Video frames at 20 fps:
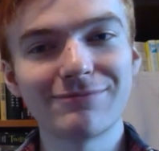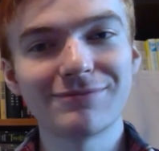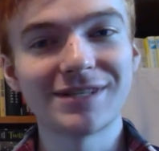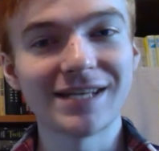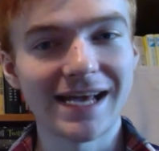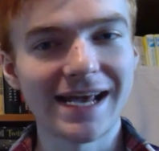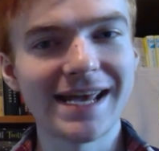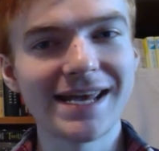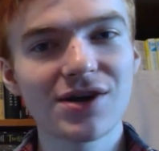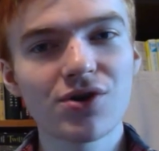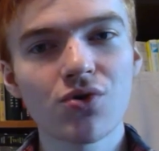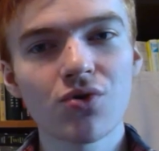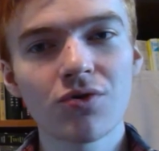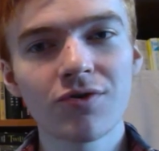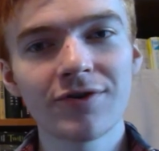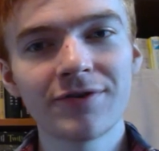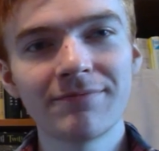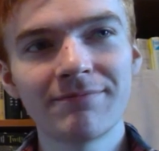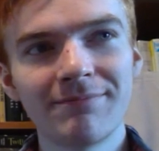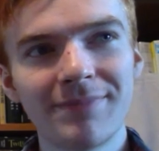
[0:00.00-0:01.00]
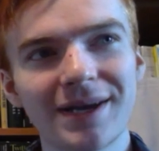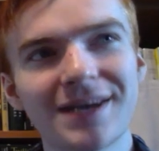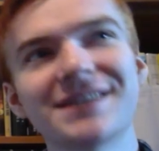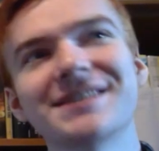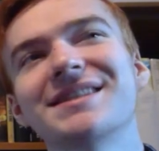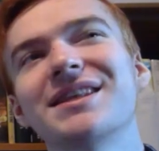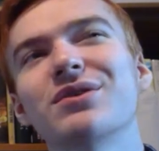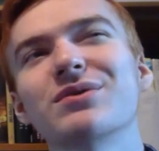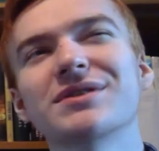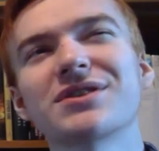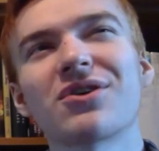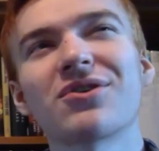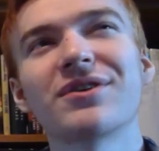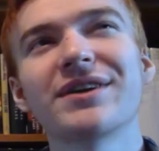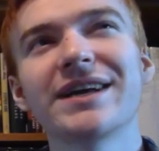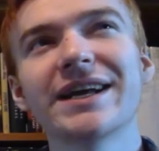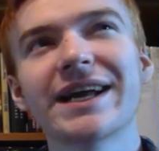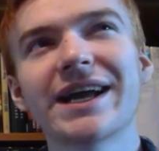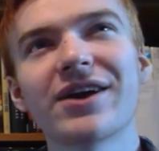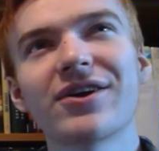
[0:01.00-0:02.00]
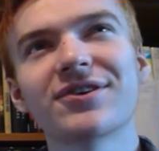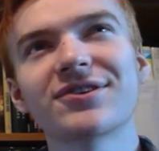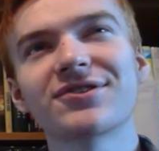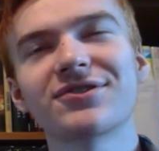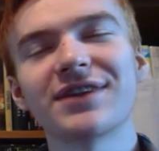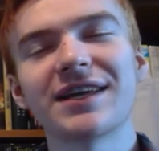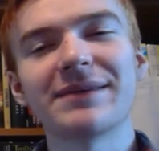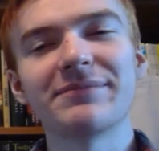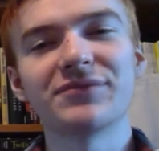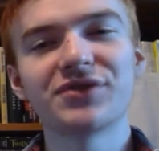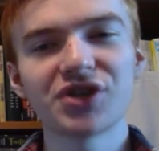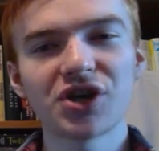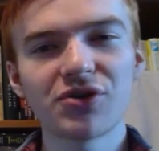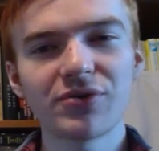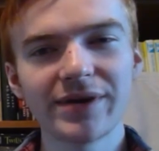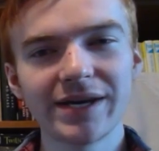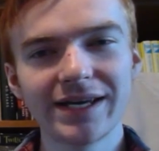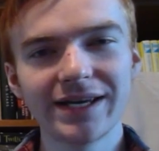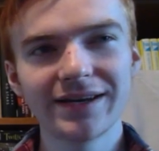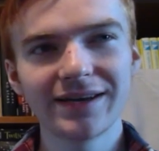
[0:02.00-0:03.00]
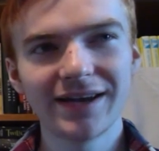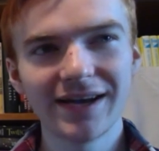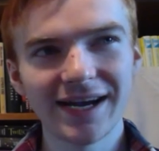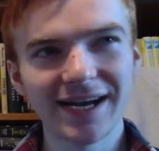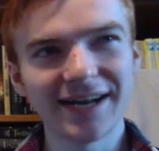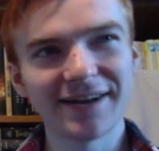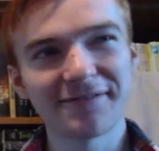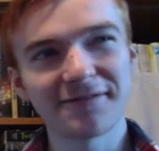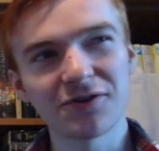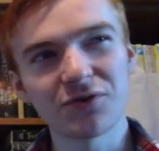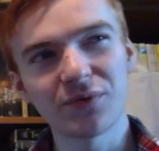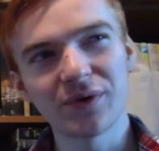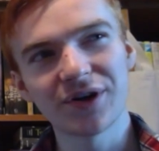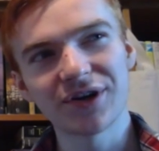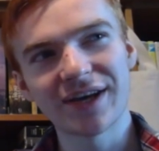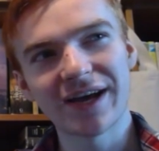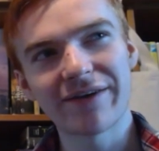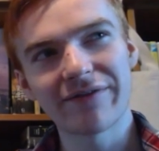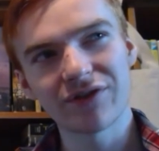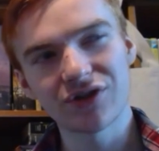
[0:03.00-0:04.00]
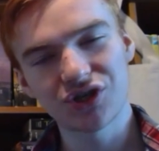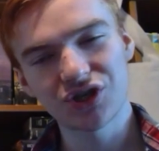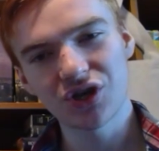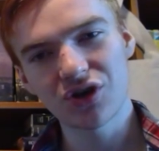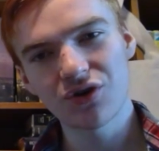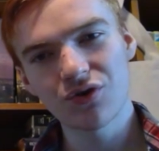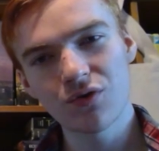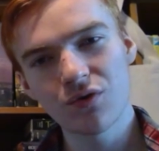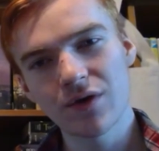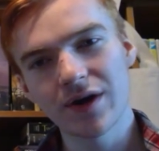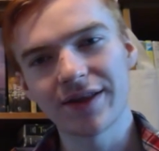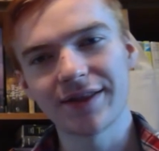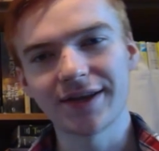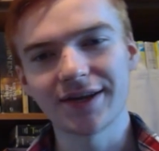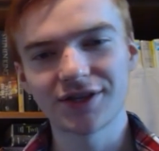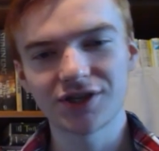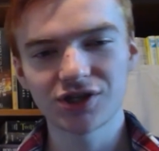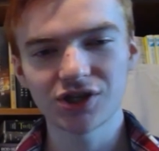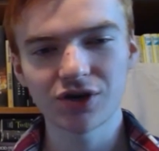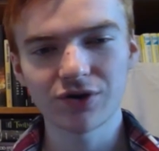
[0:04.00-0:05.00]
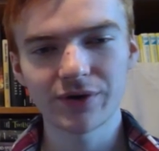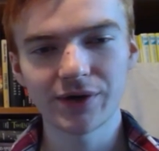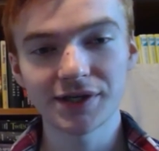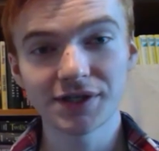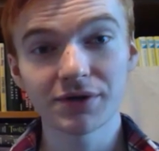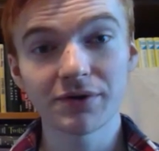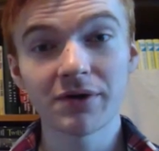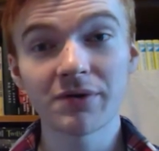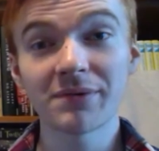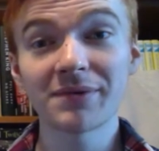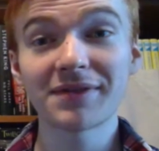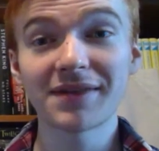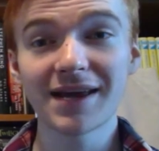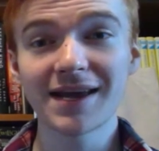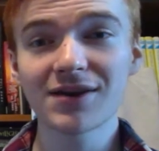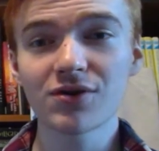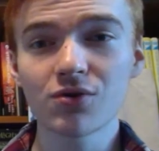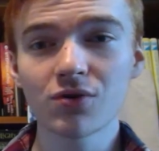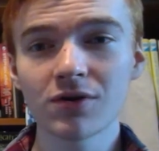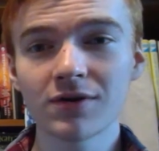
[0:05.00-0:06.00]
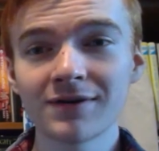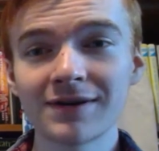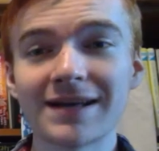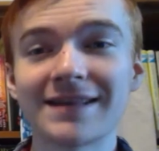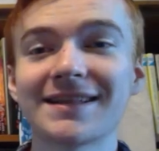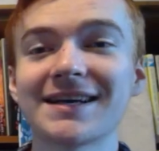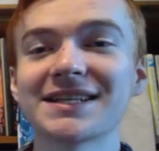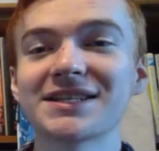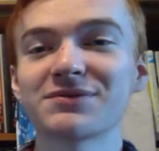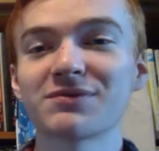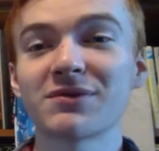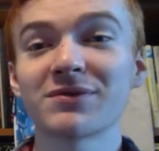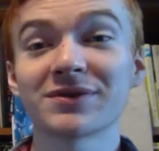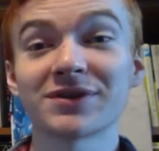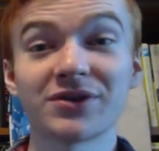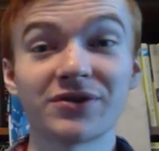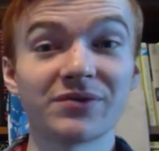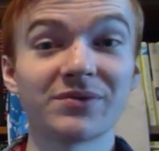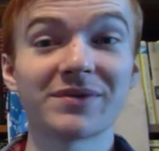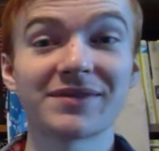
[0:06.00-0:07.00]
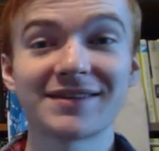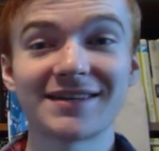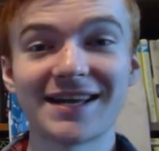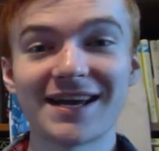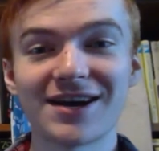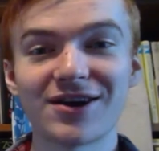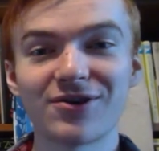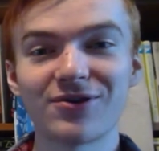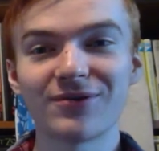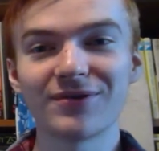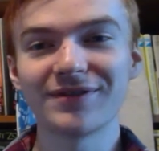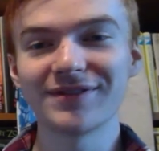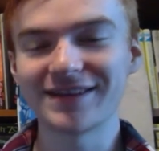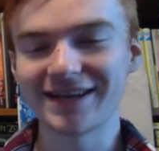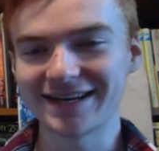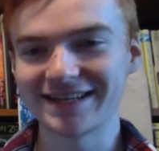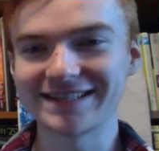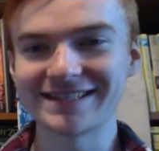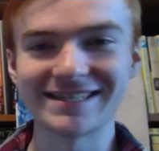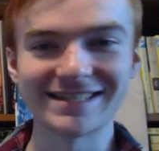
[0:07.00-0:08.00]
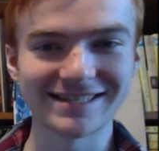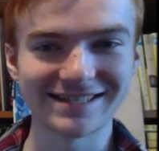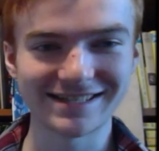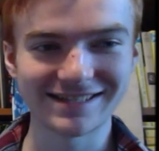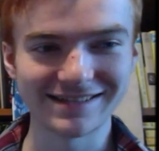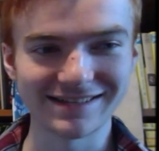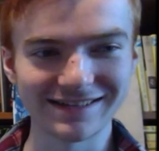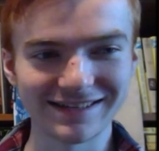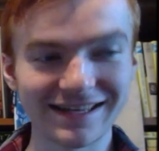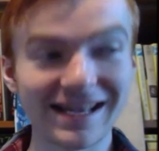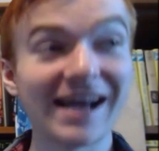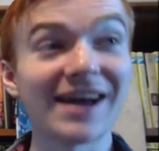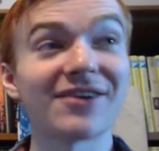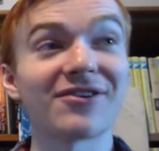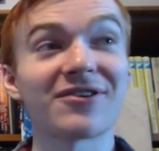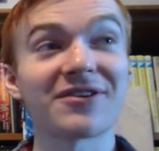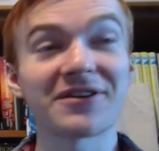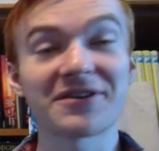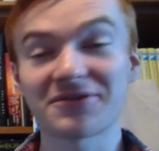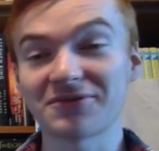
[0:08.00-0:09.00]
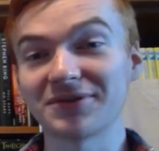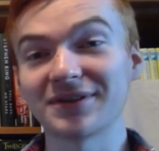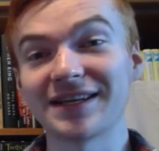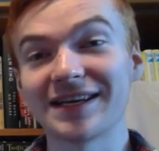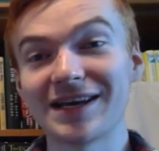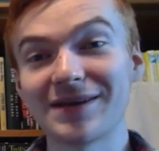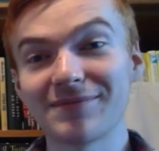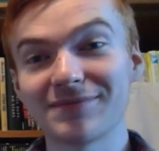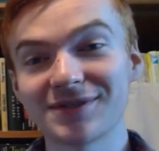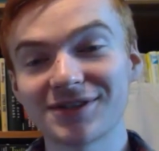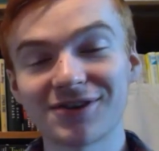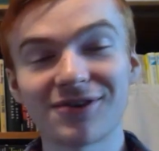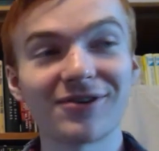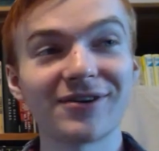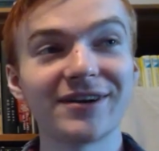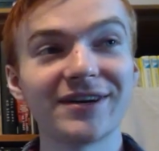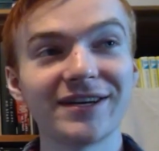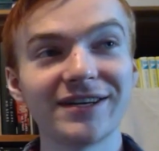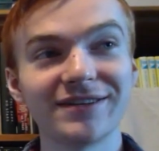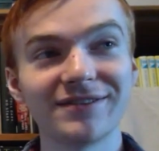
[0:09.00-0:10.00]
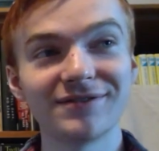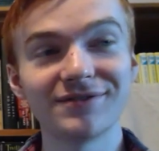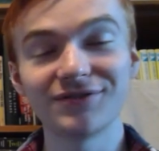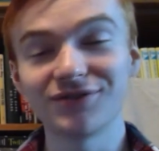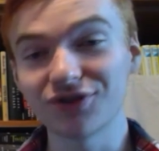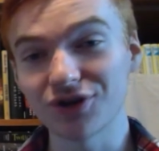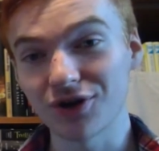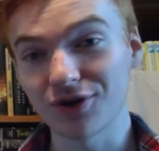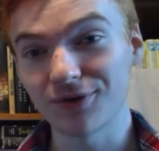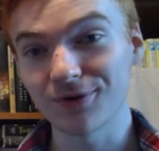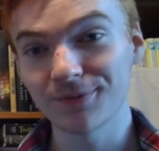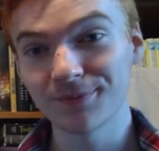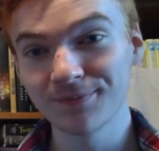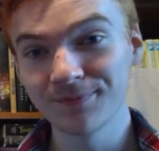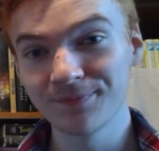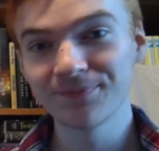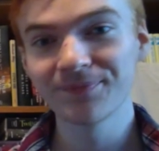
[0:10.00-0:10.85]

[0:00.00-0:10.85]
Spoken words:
to Acorn because there was already a character named Joey, and it felt weird to have a Joe and then a Joey, so I went with Acorn, and that's what we're going with now. That is his canonical name. Sorry, Joe.